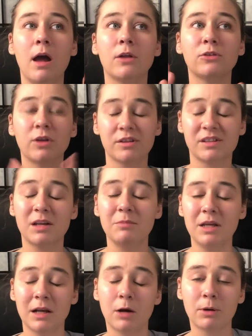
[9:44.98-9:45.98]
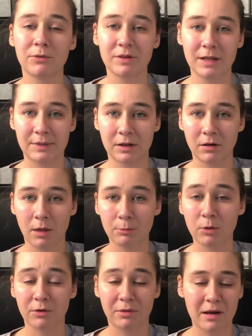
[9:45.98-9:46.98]
Does that mean, however, that they're not
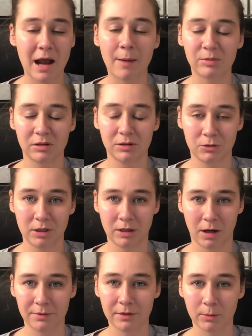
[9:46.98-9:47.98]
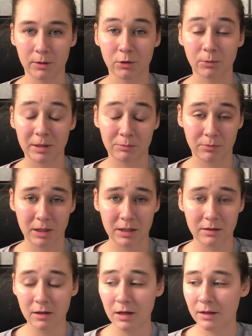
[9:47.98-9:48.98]
worth it? Absolutely not. They're a great
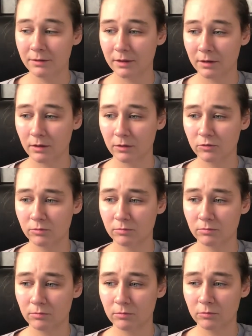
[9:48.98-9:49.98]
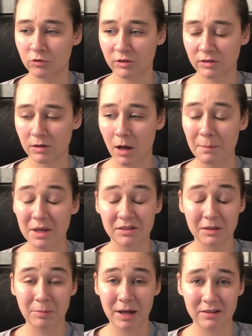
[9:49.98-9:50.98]
breed. They're just
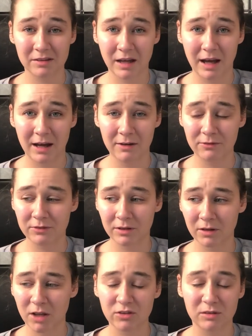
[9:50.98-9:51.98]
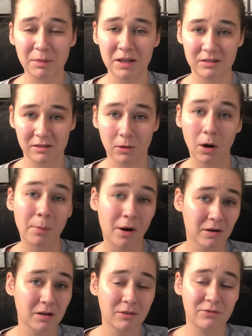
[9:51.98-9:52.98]
amazing pets to have. They're not just pets, they're a
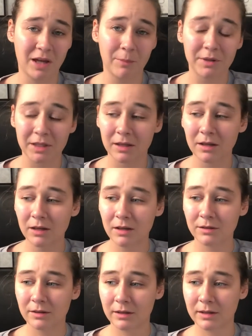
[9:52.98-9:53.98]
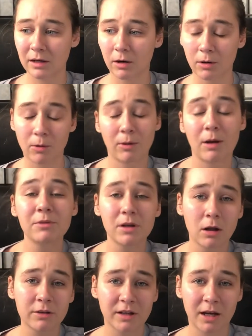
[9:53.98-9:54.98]
part of the family. They are around at
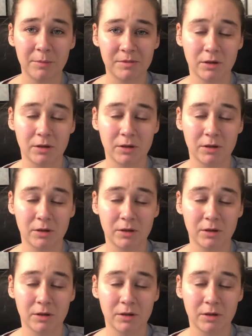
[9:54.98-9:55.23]
all times.